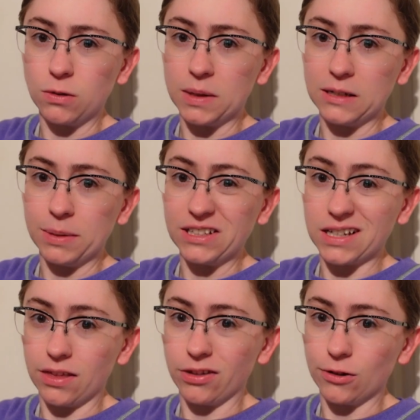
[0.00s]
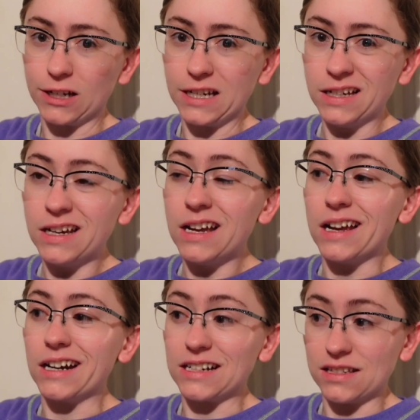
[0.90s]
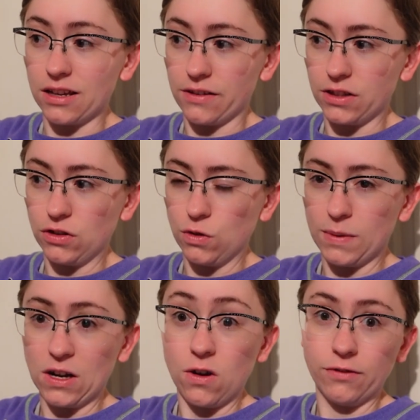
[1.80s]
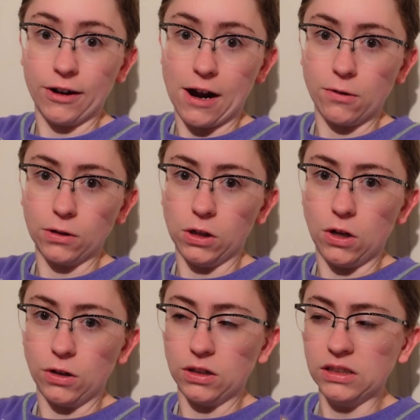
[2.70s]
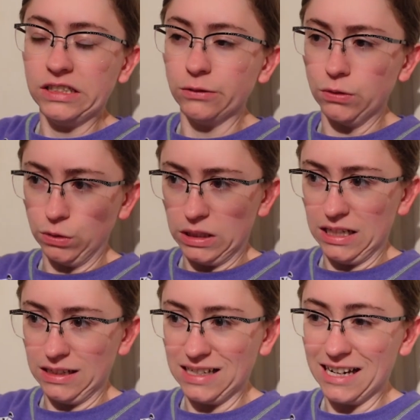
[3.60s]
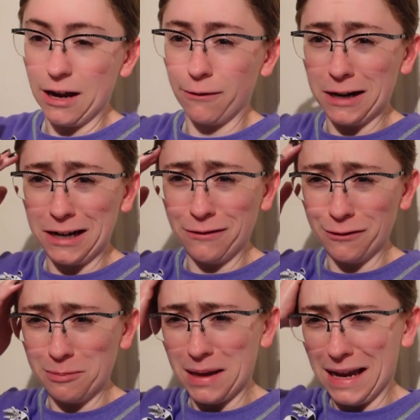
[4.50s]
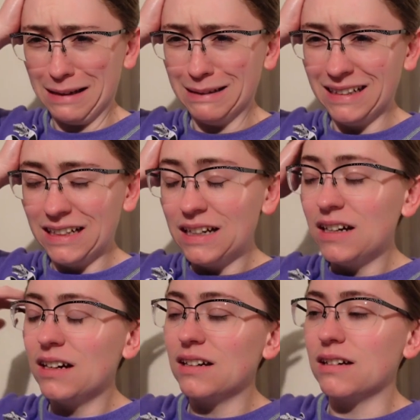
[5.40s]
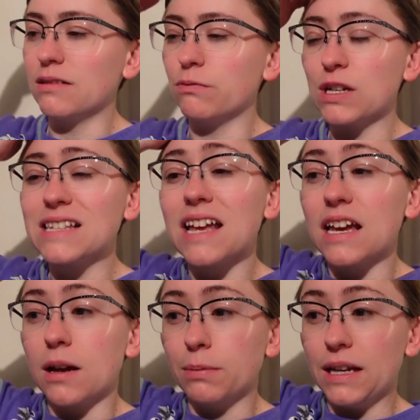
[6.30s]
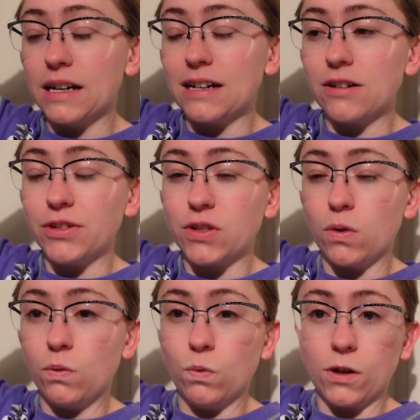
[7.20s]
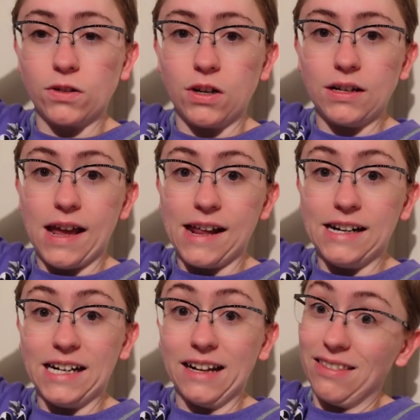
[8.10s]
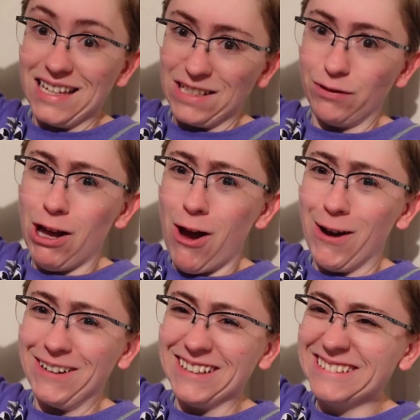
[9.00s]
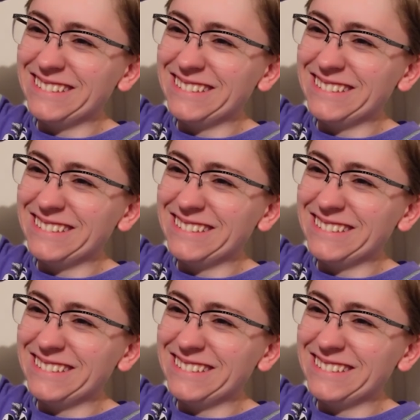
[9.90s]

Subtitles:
go to bed about 10:30, and I still have to do my over hour long routine to get ready for bed. With staying up late, I also worked on editing this vlog.